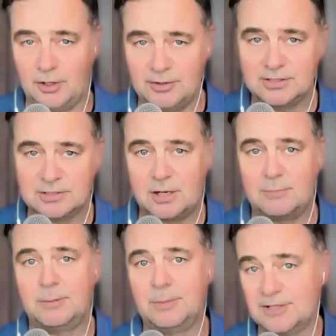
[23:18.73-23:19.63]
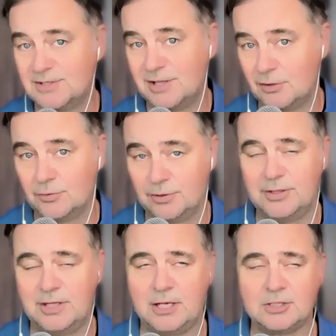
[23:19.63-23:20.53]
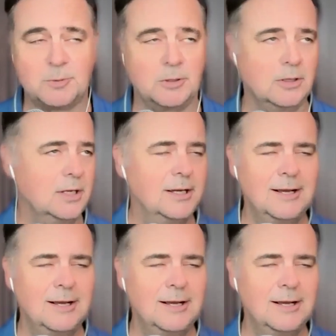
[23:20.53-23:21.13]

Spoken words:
on this topic because they're really the expert.